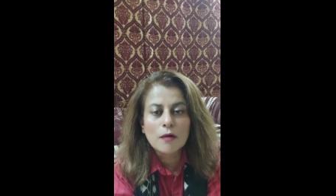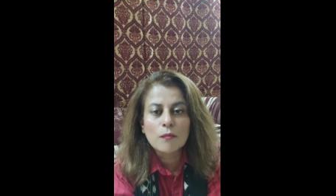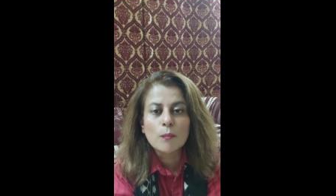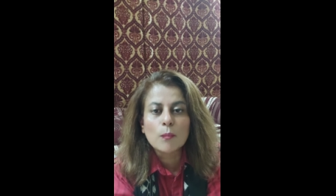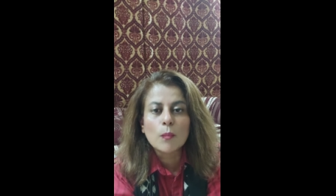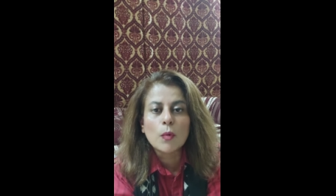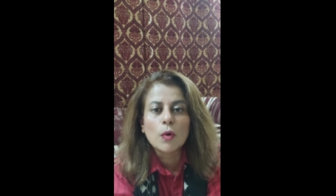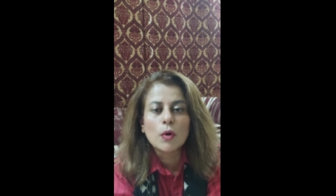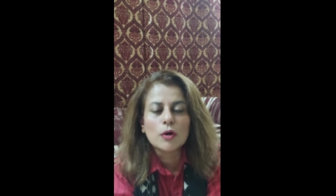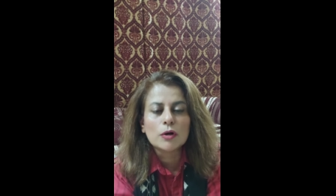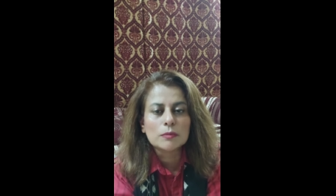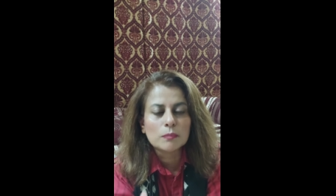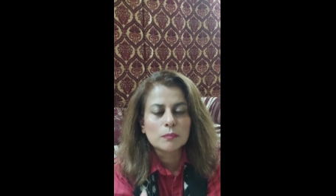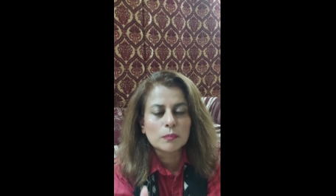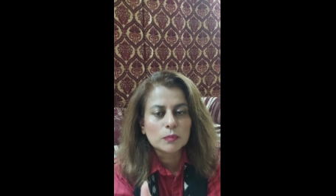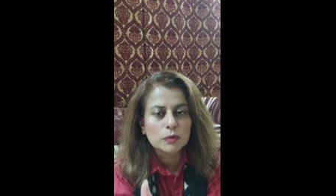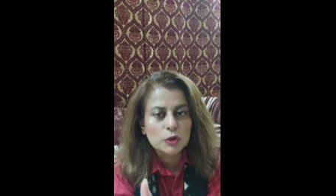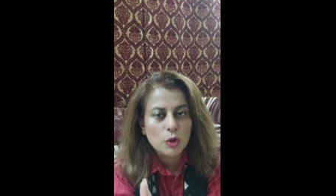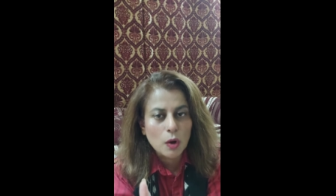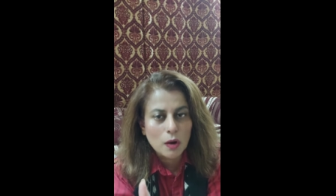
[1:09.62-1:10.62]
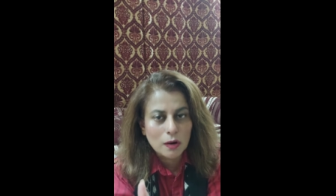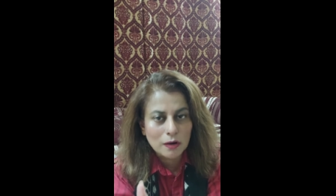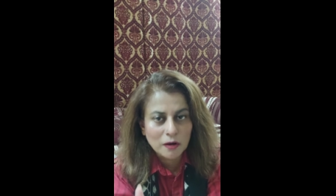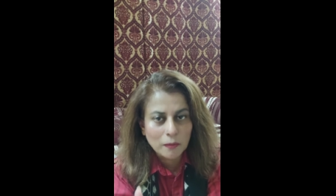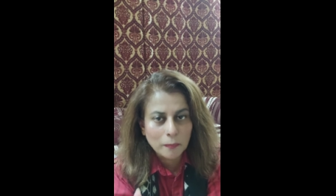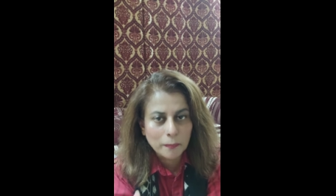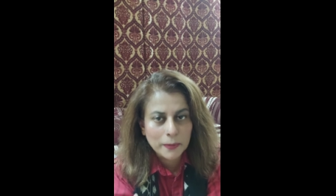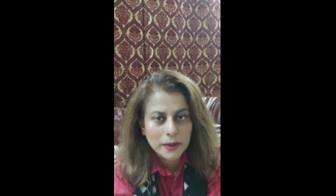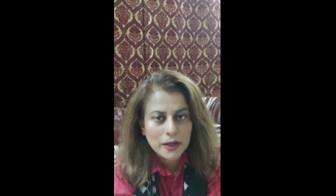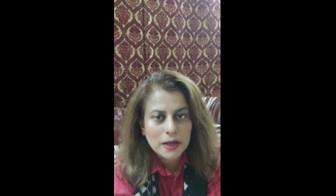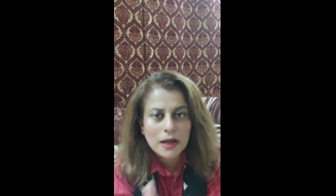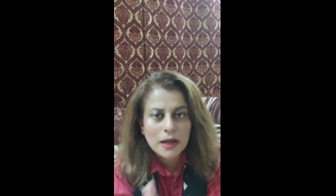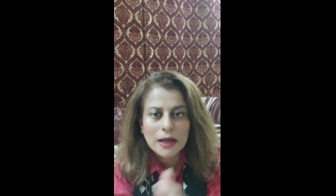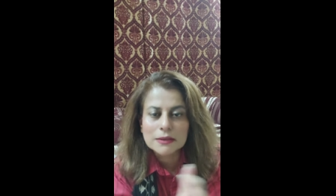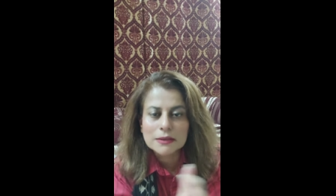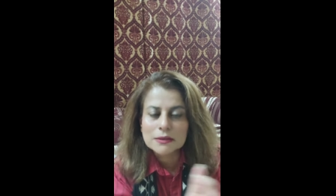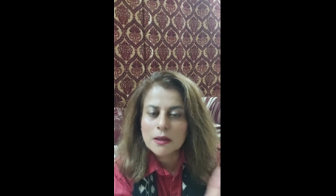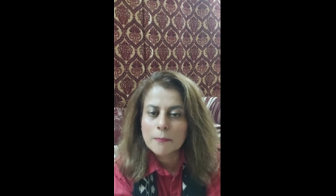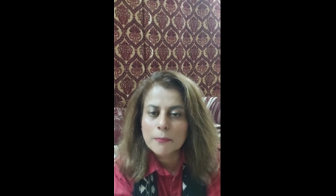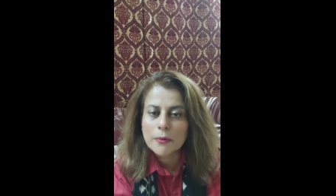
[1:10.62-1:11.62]
a more taller peak
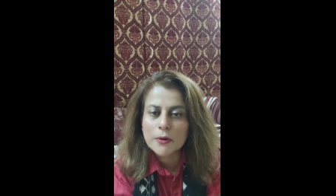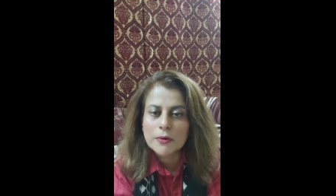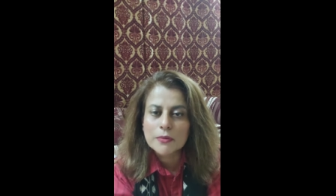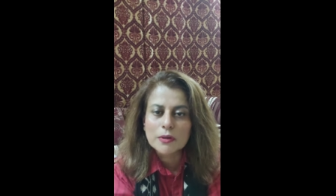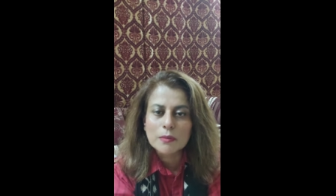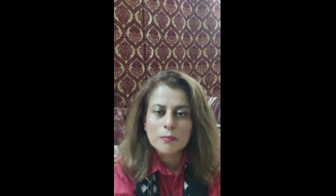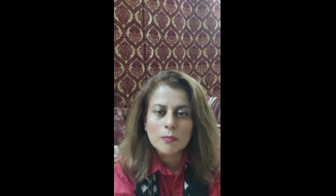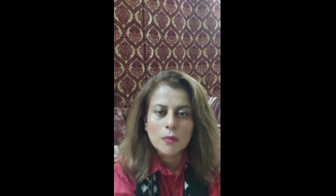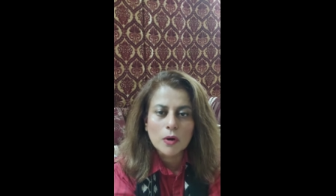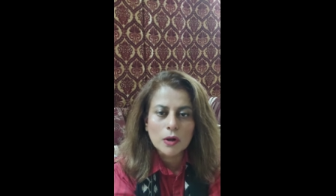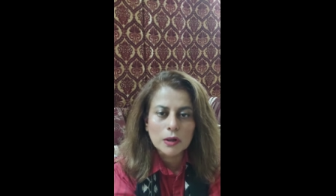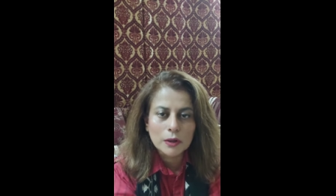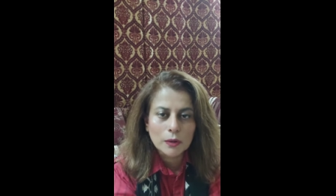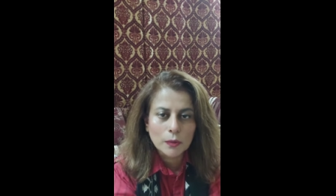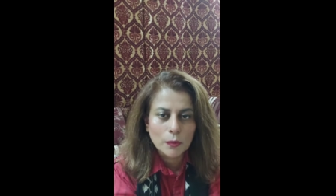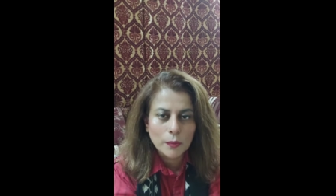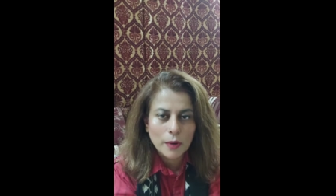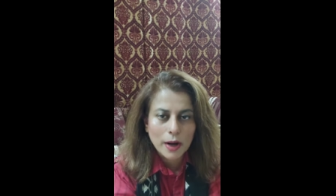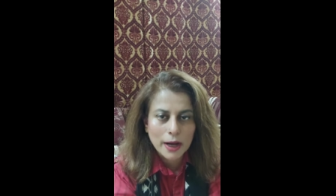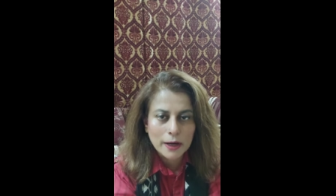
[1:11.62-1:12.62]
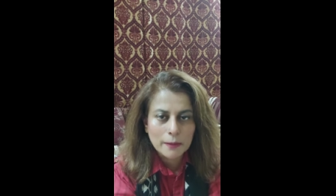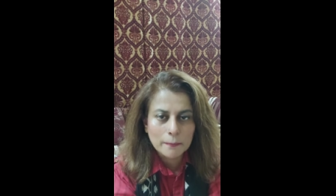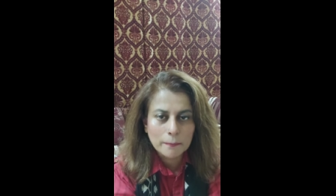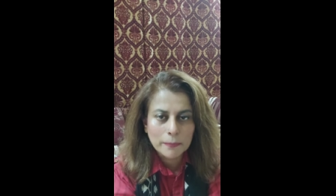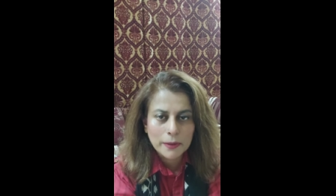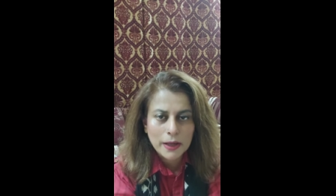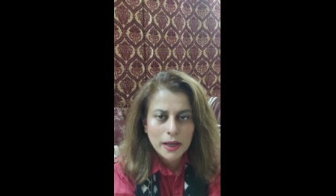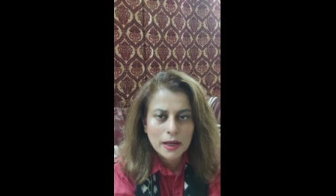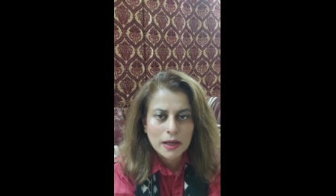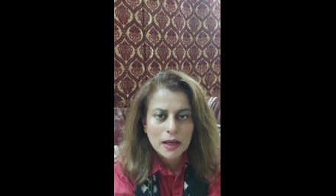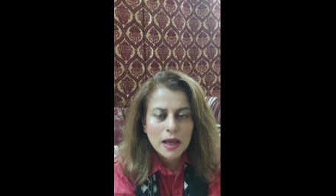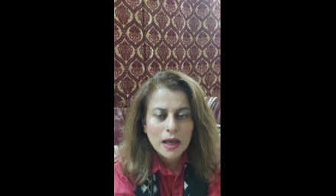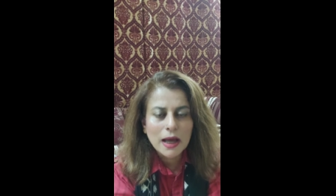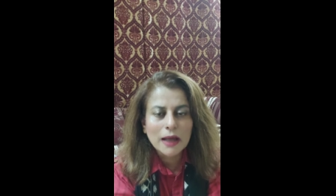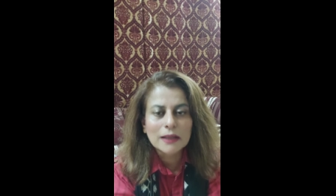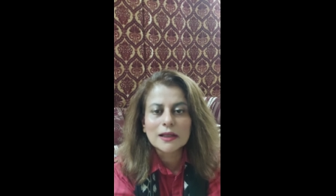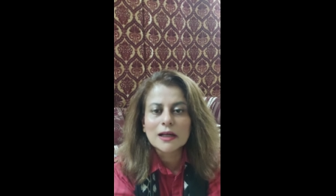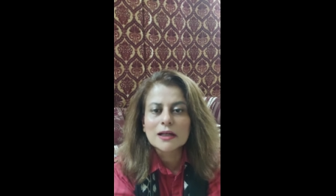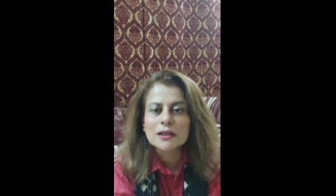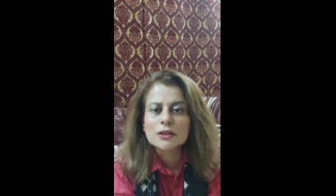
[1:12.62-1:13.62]
as compared to the molecular ion peak,
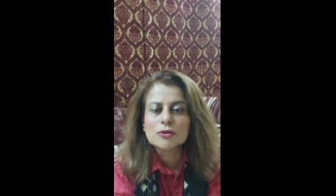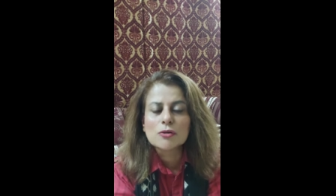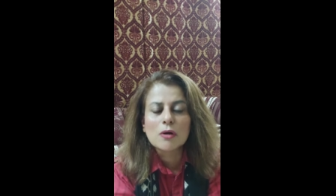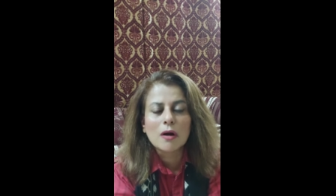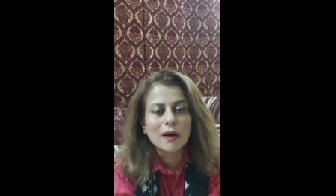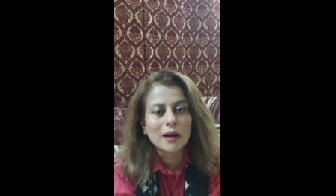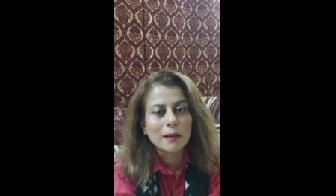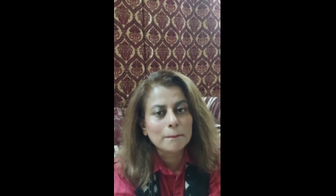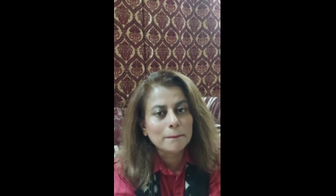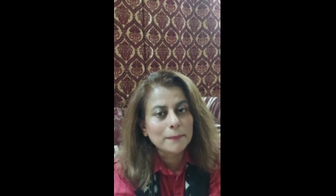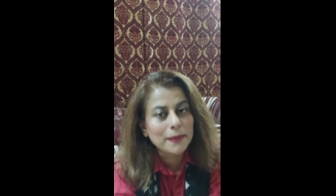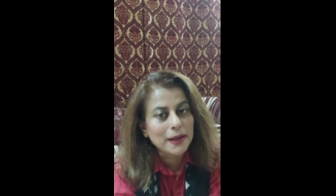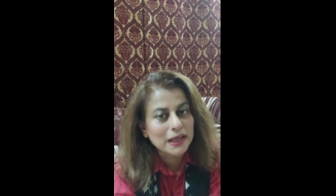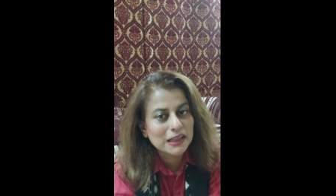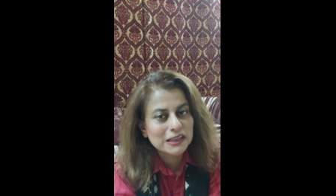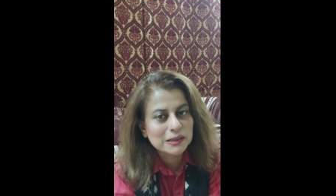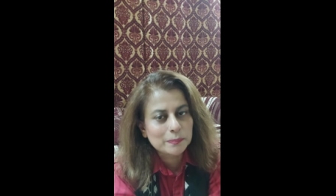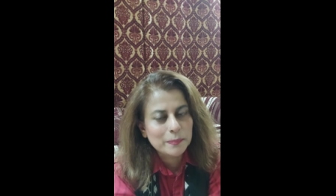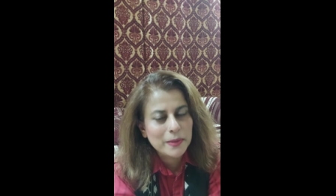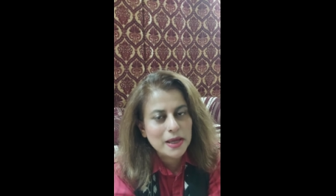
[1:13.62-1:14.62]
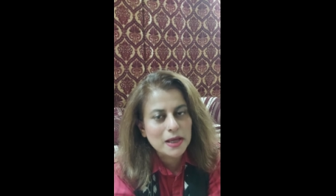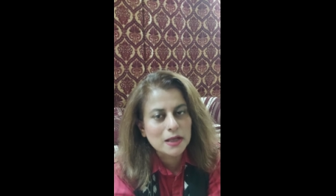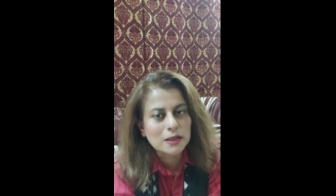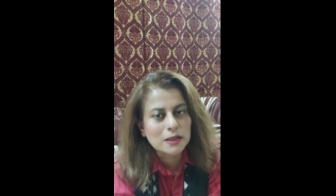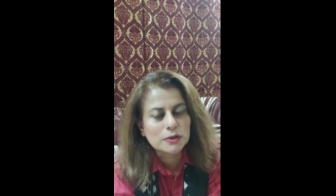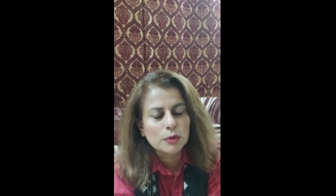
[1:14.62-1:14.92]
and that is called a base peak.